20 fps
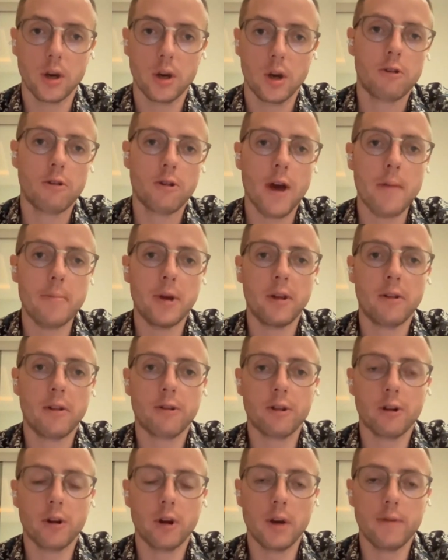So that means
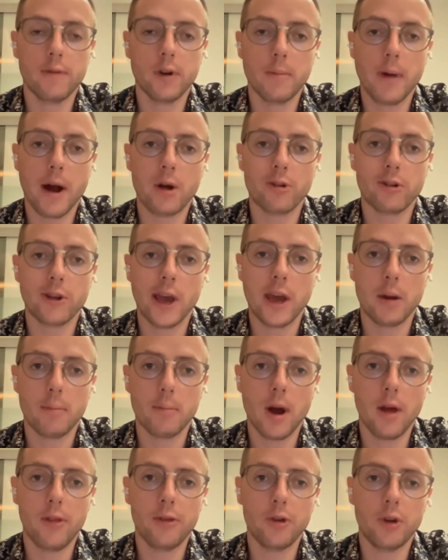to deliver about 10 a
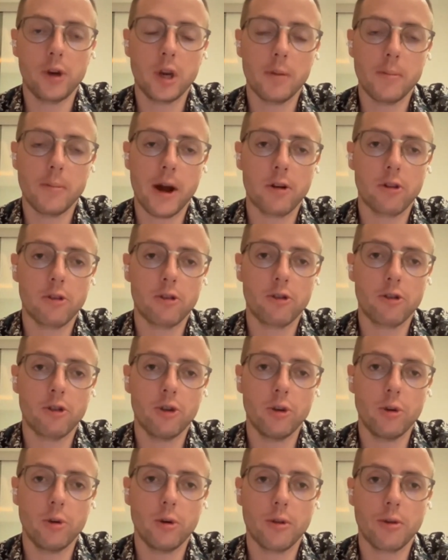month, you need about
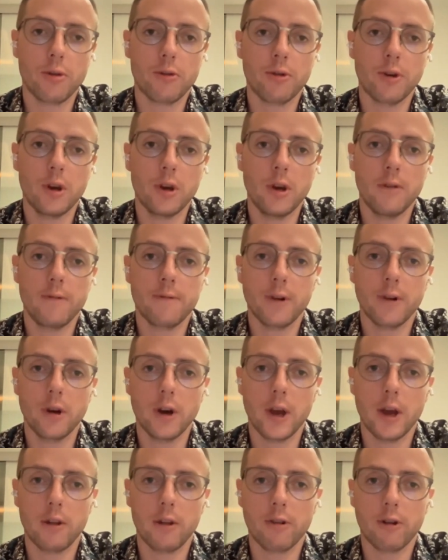2 to 3
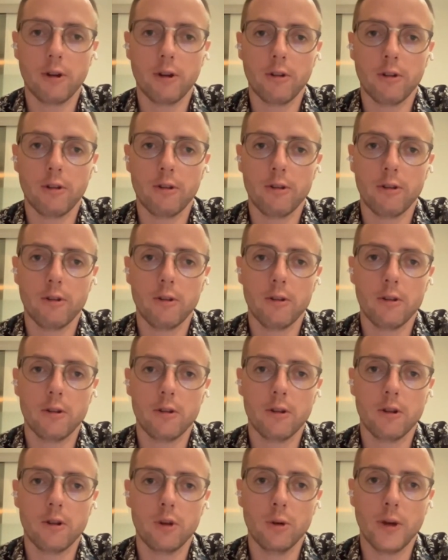freelancers
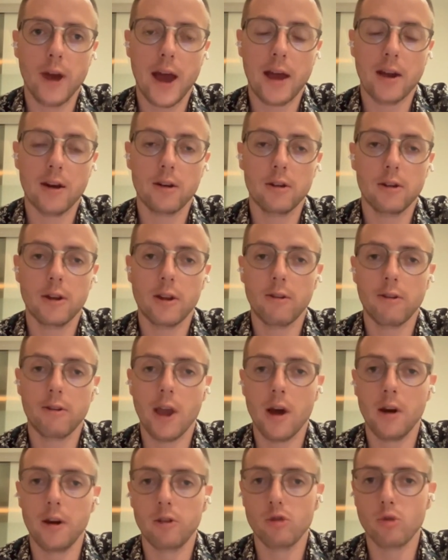to do that. To
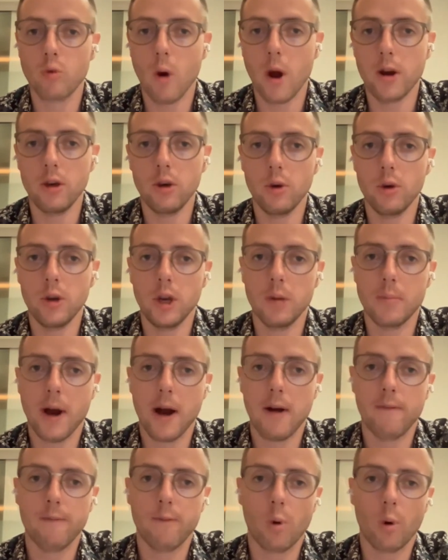scale to 20, you need
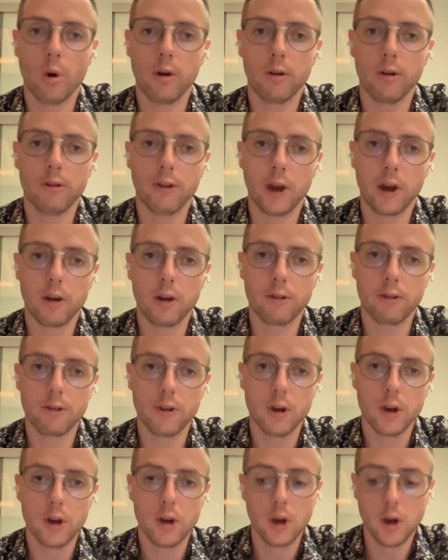about 4 to 6.
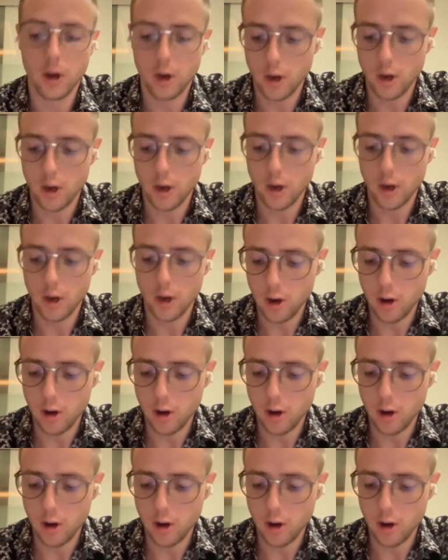Okay.